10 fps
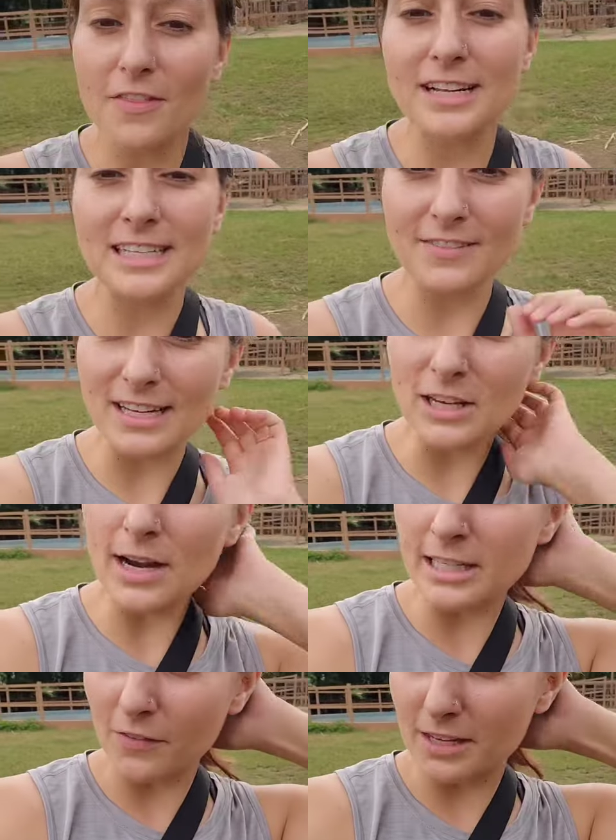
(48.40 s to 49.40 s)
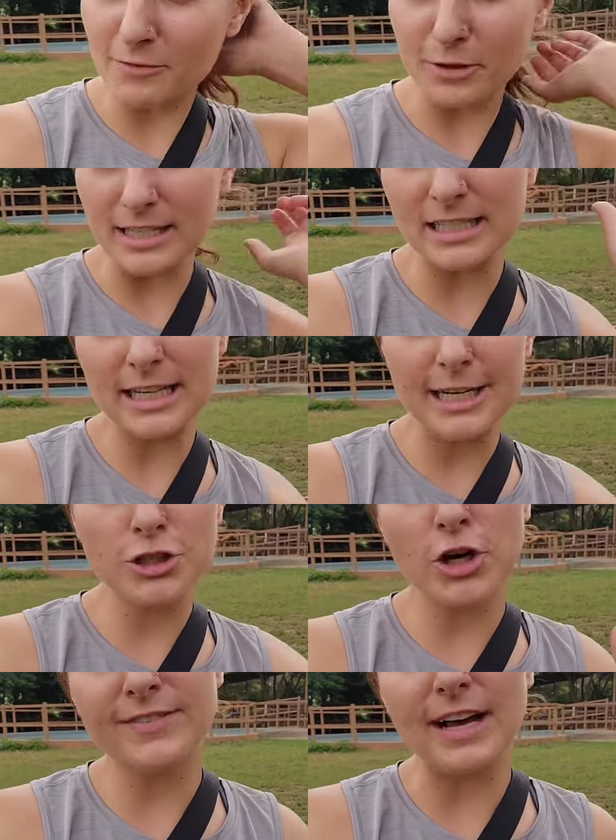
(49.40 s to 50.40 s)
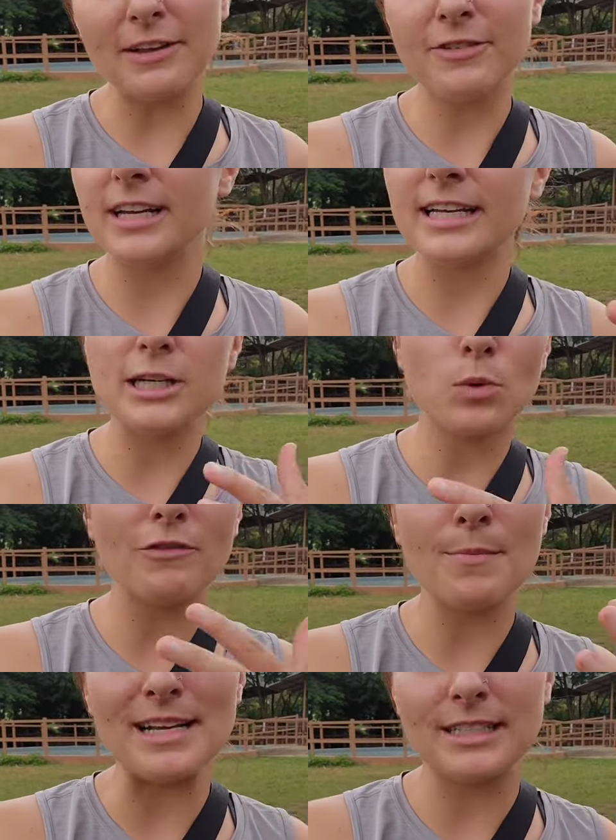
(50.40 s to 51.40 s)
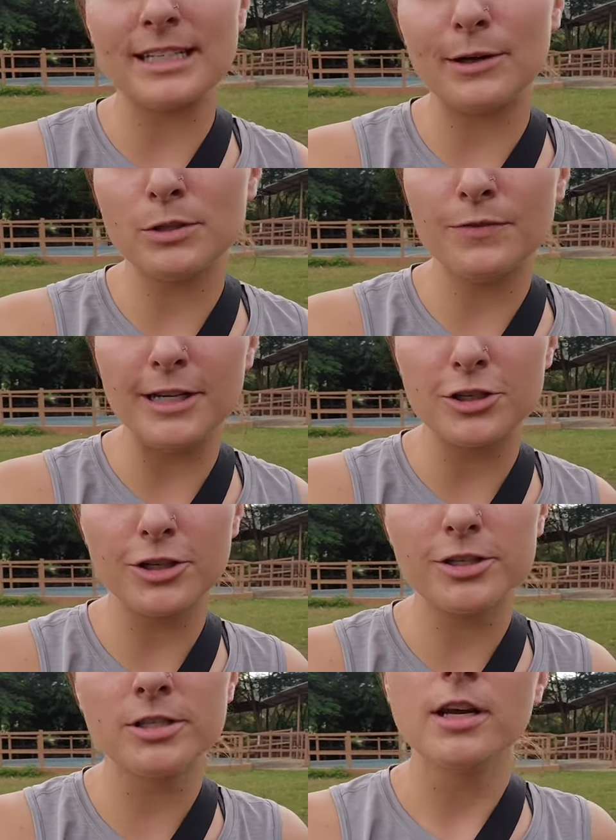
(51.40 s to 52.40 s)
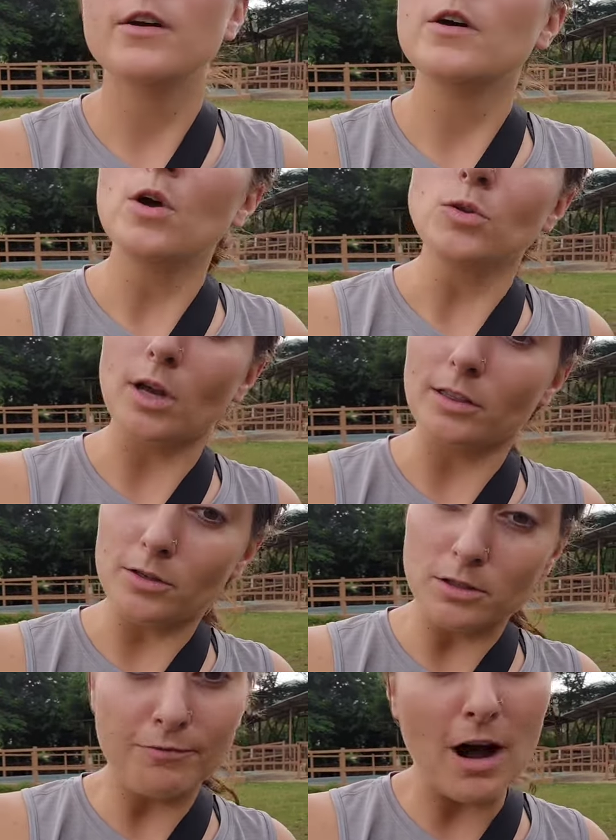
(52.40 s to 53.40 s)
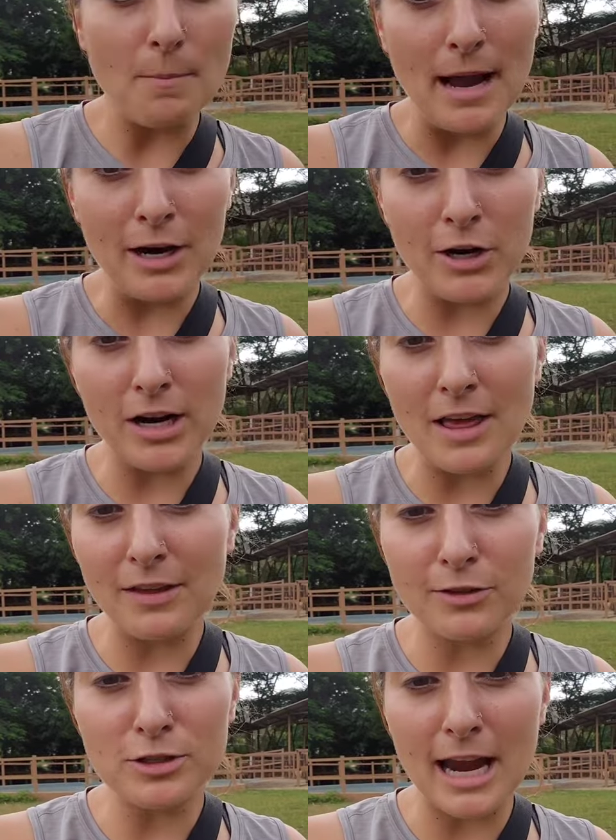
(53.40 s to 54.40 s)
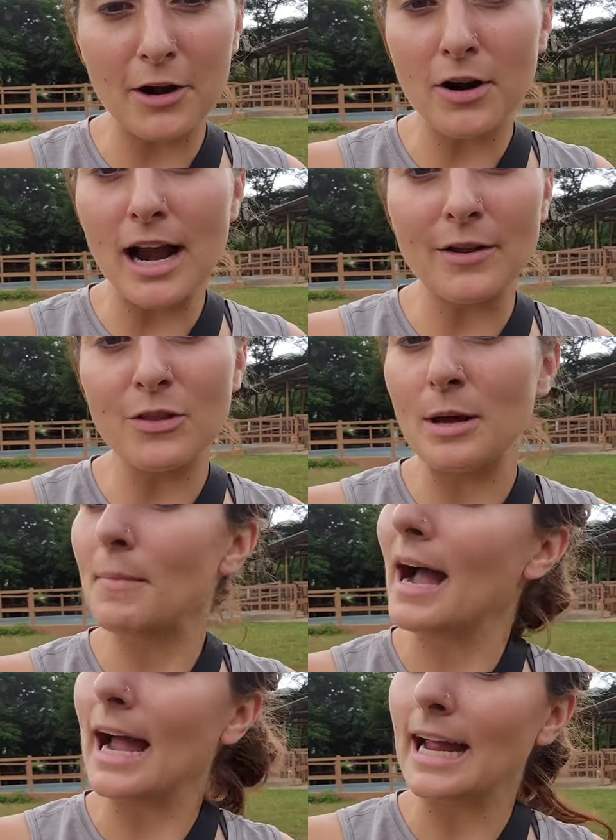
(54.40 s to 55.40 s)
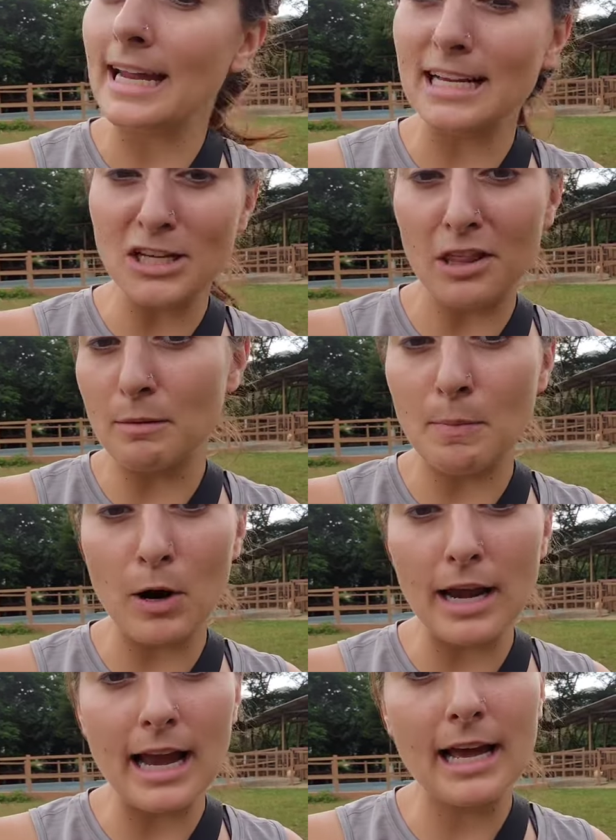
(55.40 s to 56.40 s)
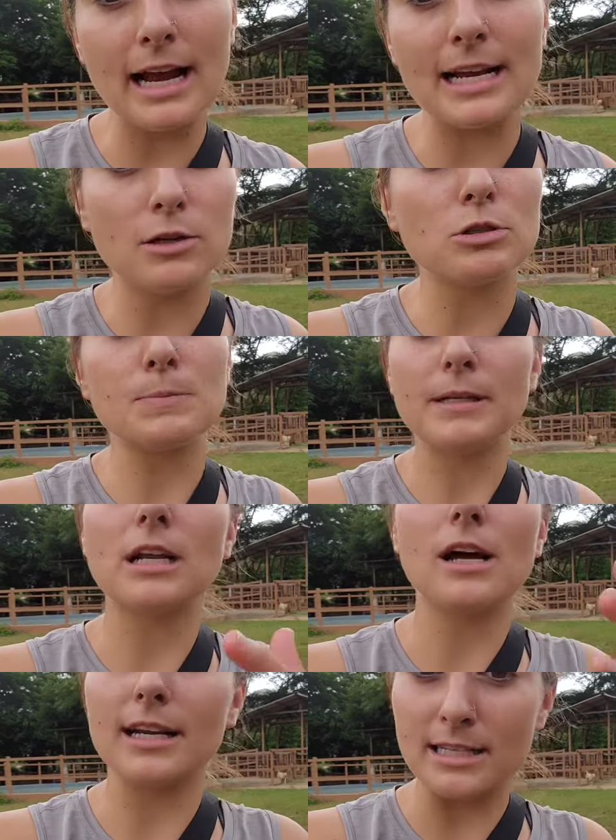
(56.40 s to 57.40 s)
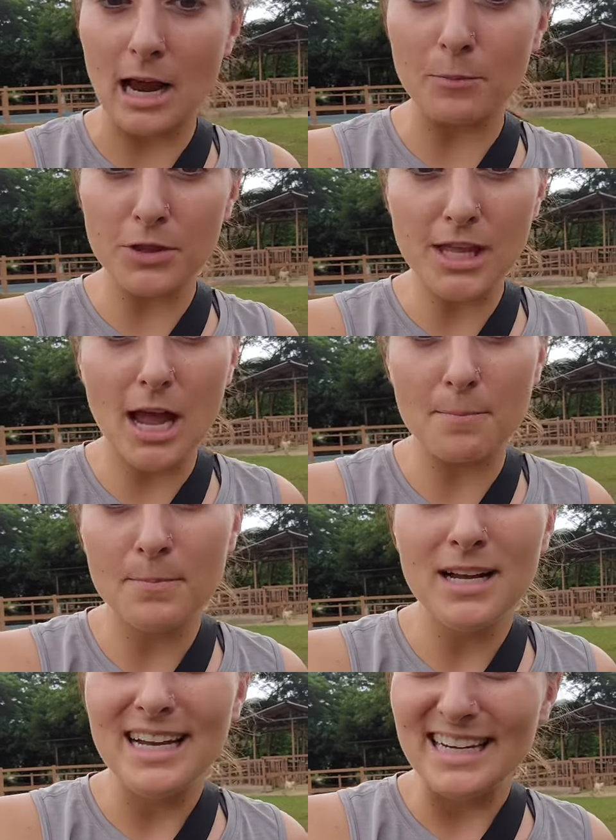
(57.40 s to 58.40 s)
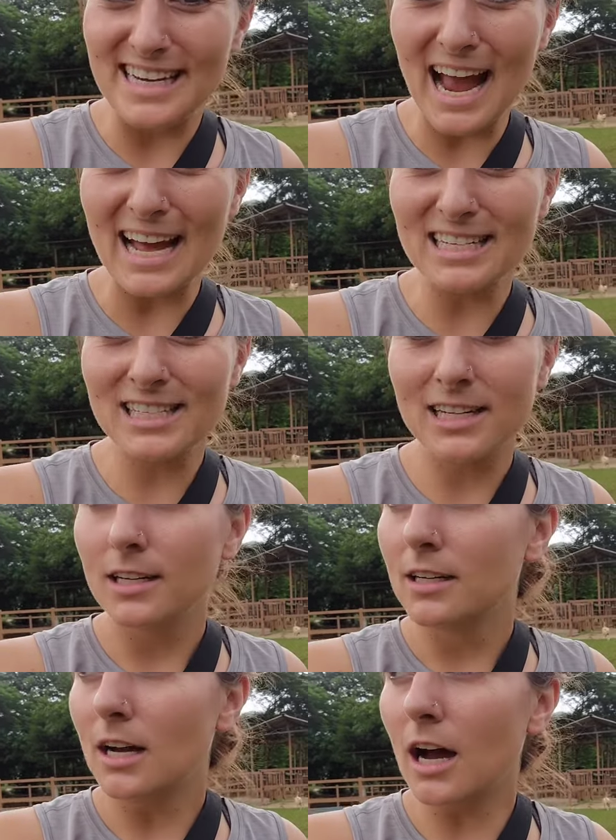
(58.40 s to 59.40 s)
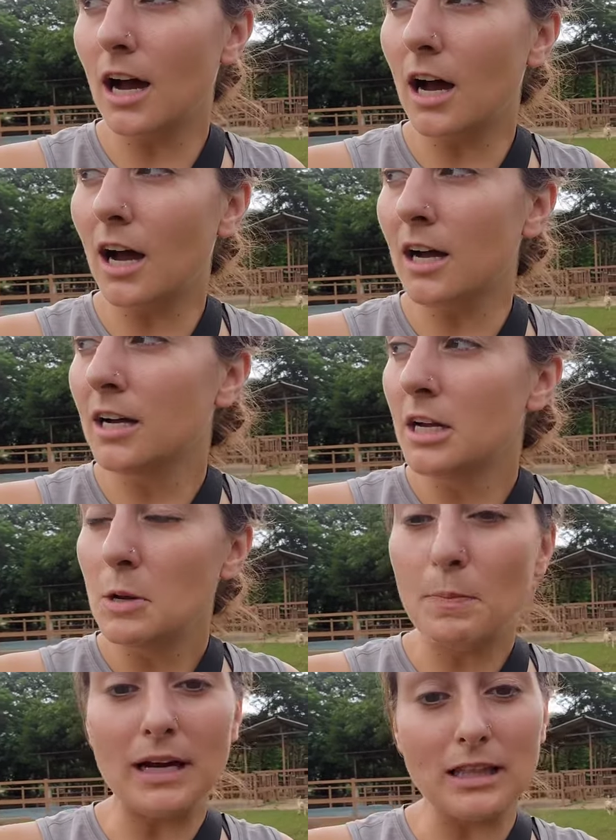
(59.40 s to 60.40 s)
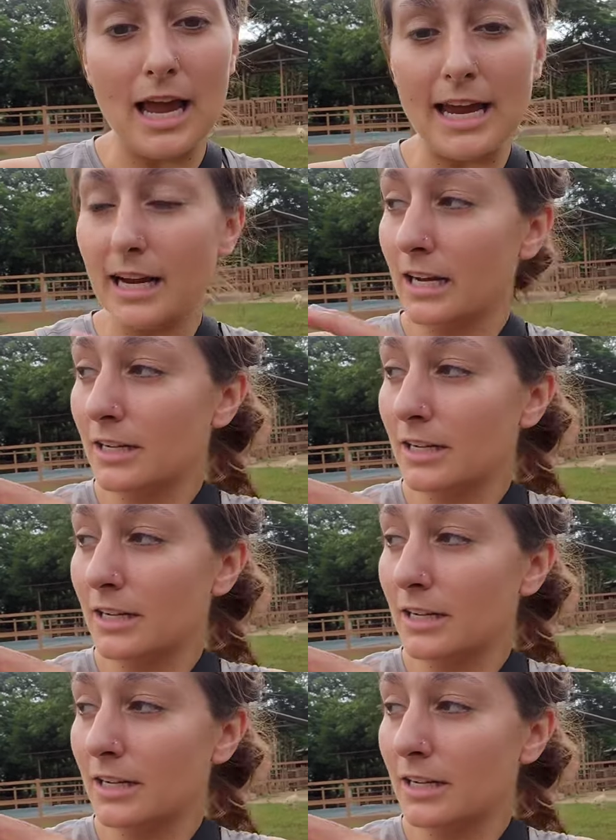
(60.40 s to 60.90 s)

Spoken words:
That's how I tell the difference. Each herd of elephant, each one of them has distinguished features. So like there's the Fa Mai herd, I think there's 8 or 9 of them. I can't tell them apart yet. I don't spend a lot of time with them yet. But like